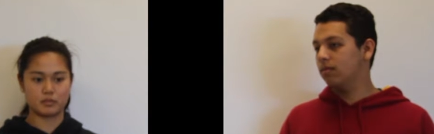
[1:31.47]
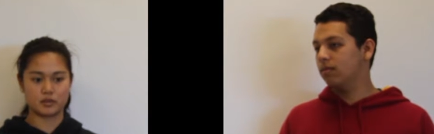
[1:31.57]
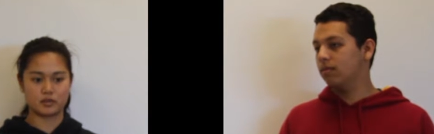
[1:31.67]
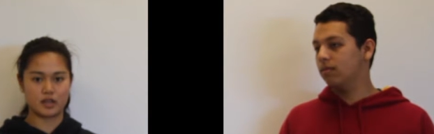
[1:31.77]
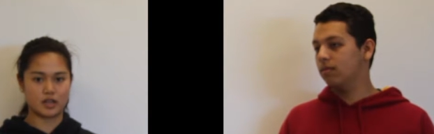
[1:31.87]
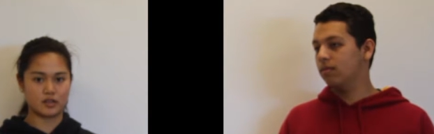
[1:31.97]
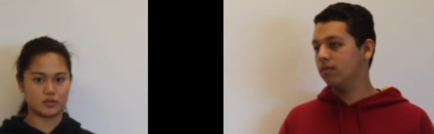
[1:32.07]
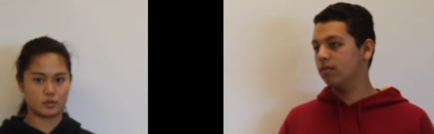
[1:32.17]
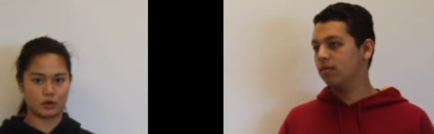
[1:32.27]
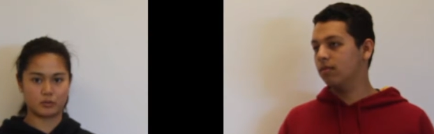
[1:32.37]

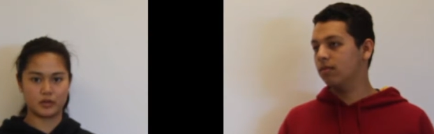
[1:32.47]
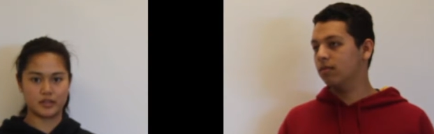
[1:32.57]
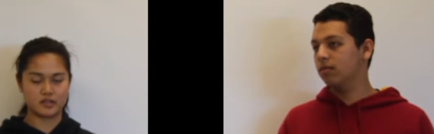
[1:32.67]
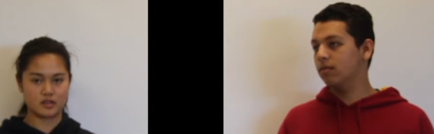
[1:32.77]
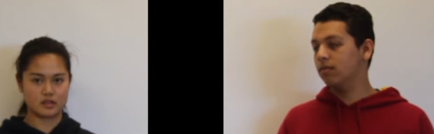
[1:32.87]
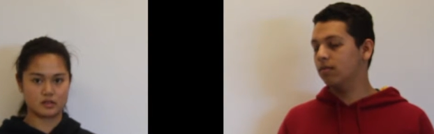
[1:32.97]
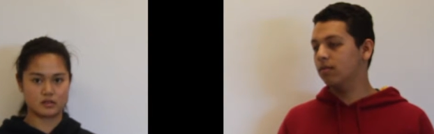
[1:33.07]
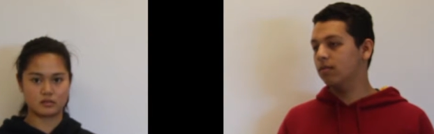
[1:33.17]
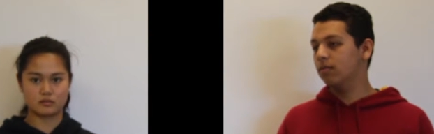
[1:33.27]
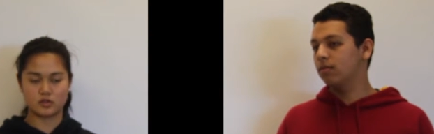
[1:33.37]
Speaker 1: birthdays,
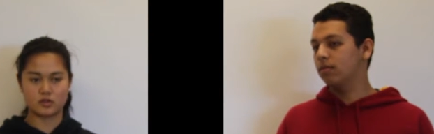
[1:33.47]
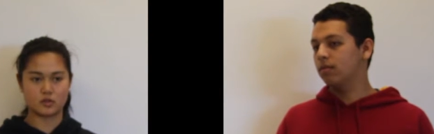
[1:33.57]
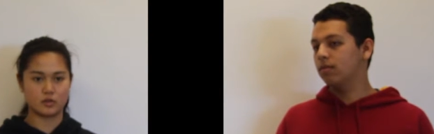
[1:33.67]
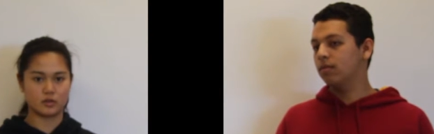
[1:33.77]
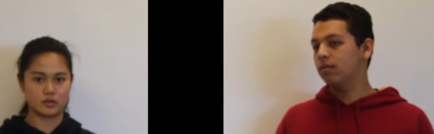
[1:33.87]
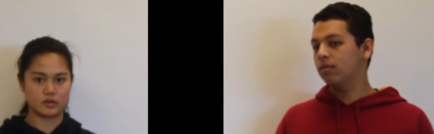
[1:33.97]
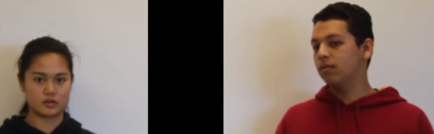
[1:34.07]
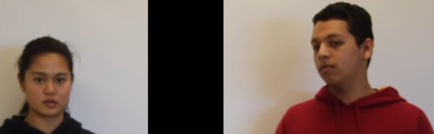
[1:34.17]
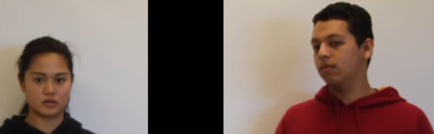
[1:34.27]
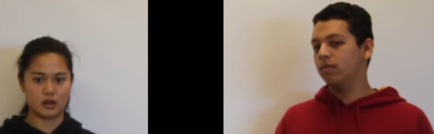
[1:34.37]
workplaces,
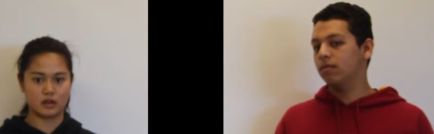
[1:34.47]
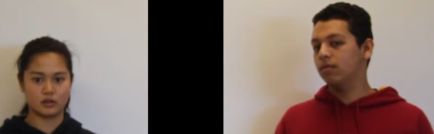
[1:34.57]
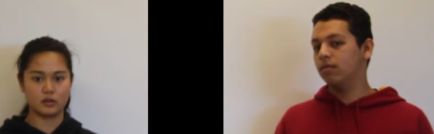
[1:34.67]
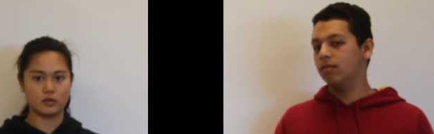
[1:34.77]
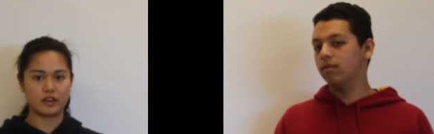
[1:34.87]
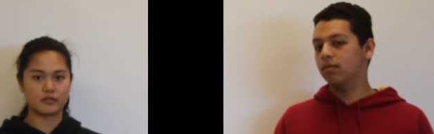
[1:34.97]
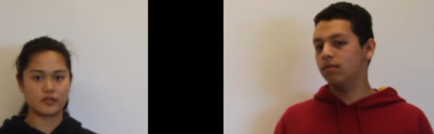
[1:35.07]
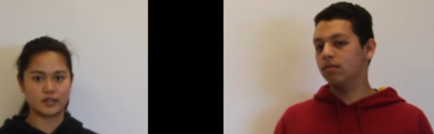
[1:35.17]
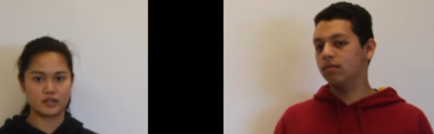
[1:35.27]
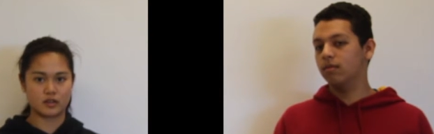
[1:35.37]
schools, uh, who their
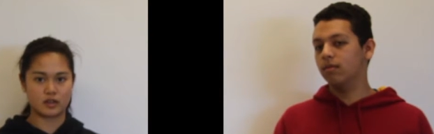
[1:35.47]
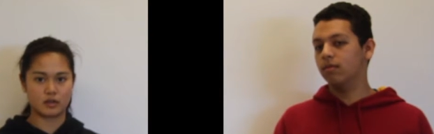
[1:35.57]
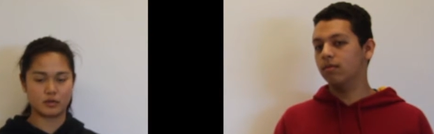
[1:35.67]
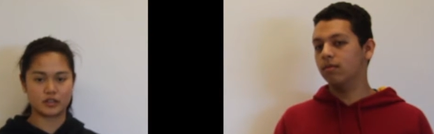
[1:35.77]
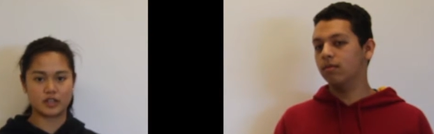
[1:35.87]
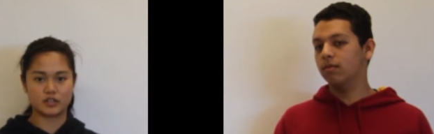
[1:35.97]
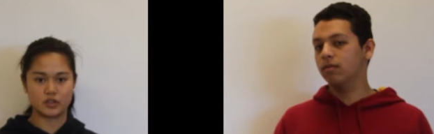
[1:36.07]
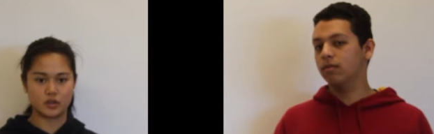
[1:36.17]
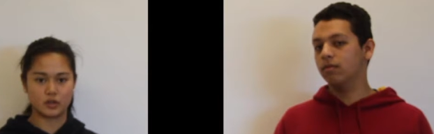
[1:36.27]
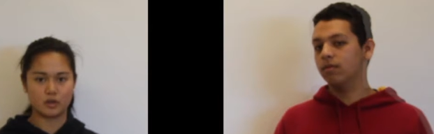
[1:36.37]
friends are, what they
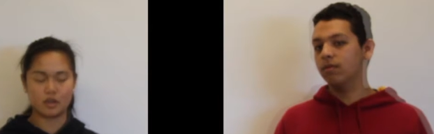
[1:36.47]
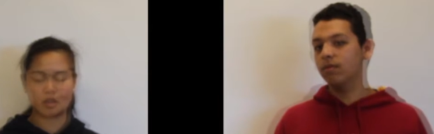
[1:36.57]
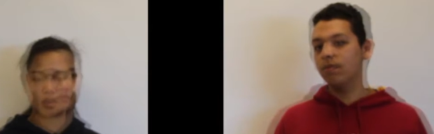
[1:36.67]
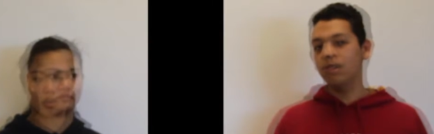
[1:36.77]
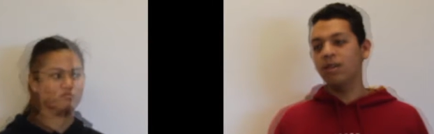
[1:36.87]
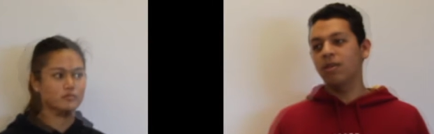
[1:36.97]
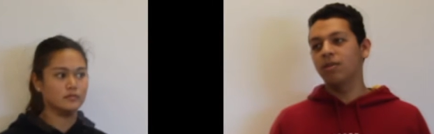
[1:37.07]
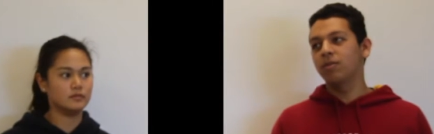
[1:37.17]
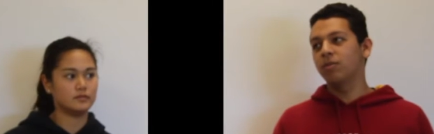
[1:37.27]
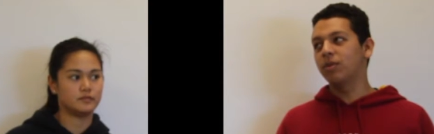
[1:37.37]
do.
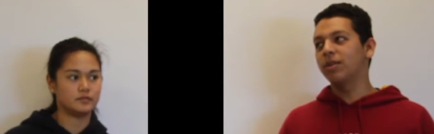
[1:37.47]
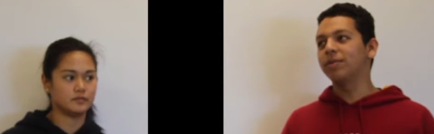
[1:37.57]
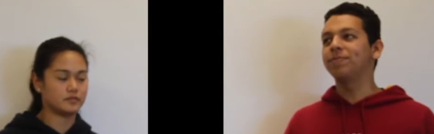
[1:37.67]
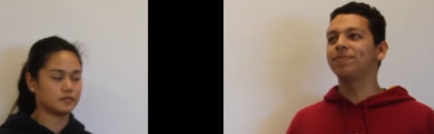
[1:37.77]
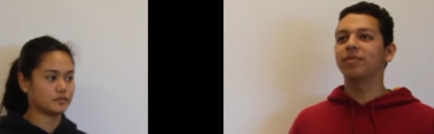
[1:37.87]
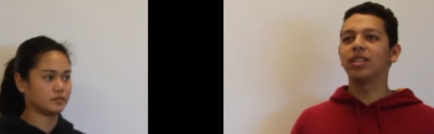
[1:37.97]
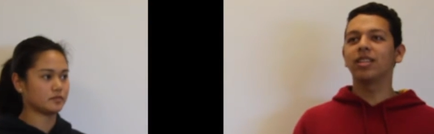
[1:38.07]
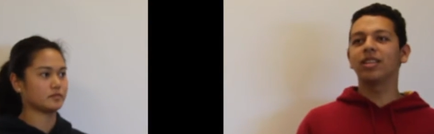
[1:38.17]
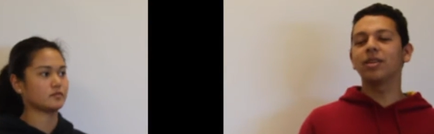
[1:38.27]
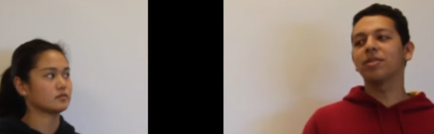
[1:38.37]
Speaker 2: Well,
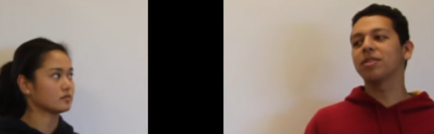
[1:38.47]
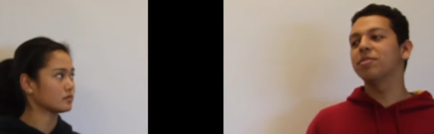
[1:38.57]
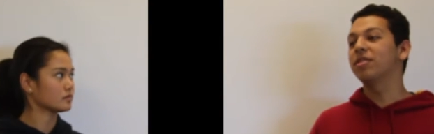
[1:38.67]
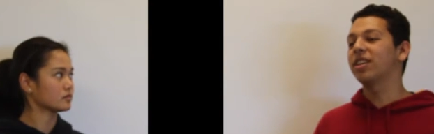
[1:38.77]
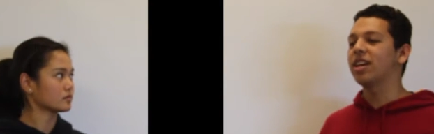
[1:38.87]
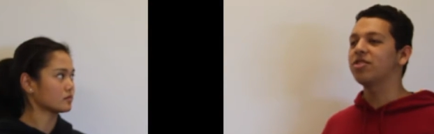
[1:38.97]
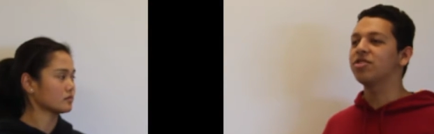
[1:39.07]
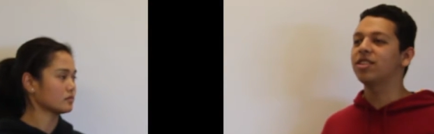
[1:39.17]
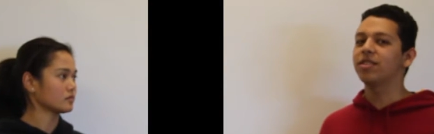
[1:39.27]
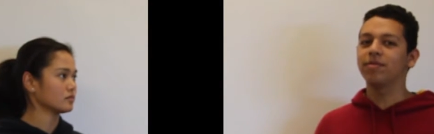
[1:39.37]
the thing with
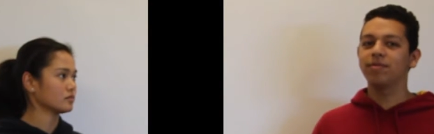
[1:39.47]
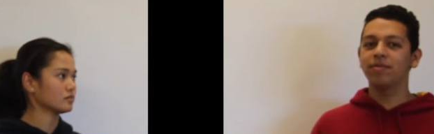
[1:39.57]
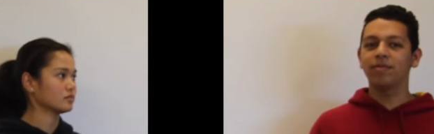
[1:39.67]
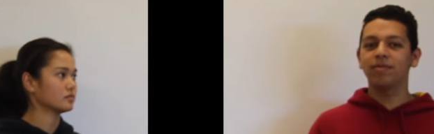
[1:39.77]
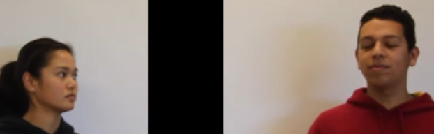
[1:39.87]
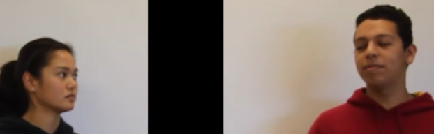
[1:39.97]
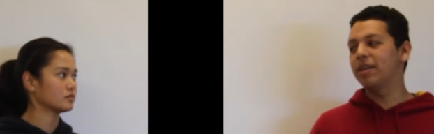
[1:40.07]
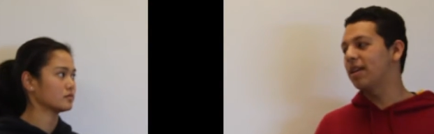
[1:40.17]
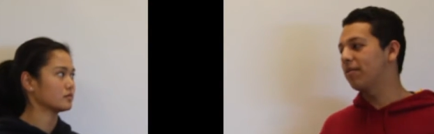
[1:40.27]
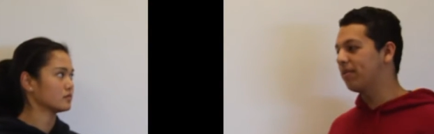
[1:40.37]
communication and
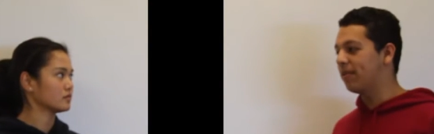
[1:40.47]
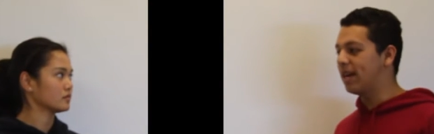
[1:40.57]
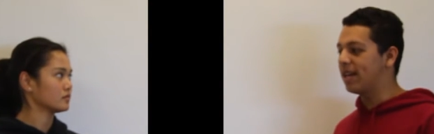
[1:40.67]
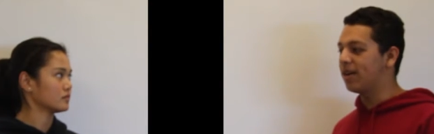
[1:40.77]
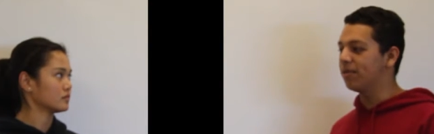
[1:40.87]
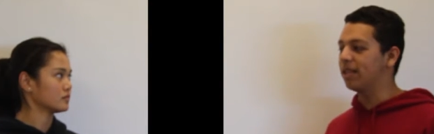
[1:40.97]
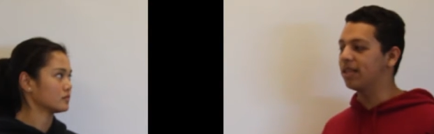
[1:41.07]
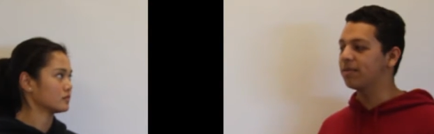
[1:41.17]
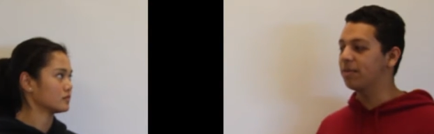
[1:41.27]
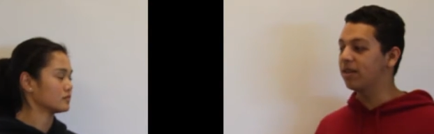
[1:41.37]
being able to find out
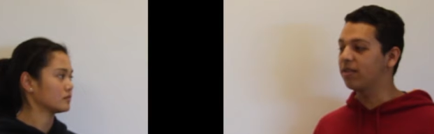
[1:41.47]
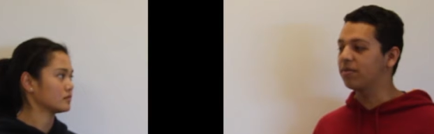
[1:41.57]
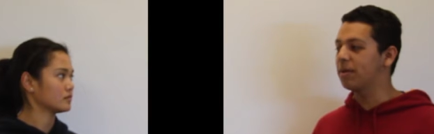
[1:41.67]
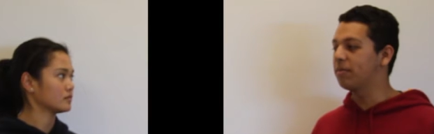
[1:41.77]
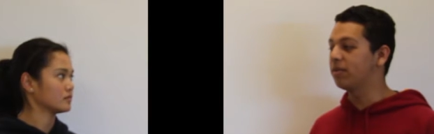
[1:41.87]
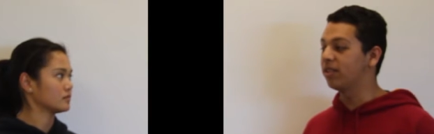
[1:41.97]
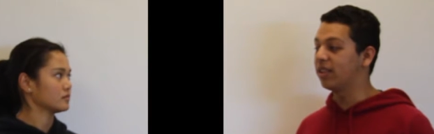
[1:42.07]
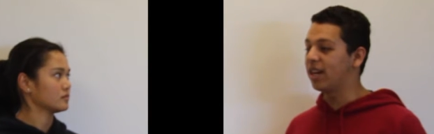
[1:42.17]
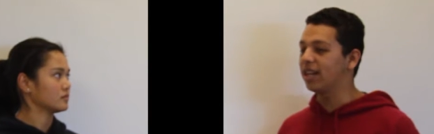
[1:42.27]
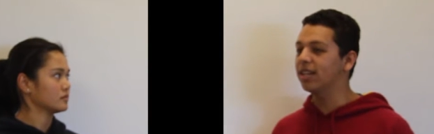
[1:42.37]
things about other people
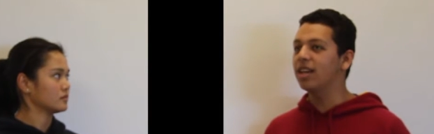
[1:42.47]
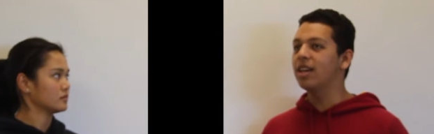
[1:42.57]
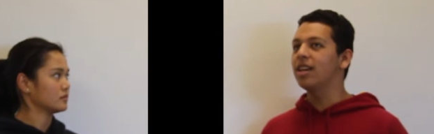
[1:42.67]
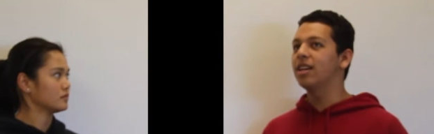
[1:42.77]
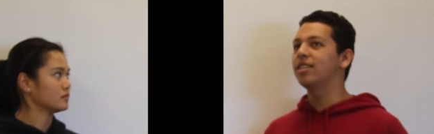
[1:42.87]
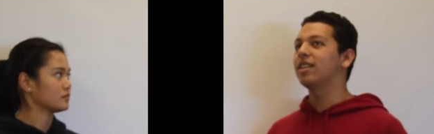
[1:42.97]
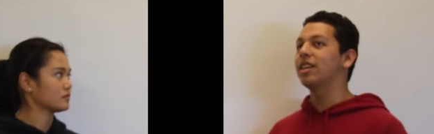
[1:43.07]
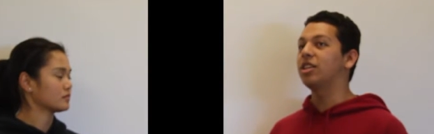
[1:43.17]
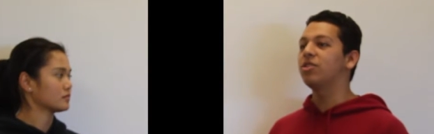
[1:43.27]
online is that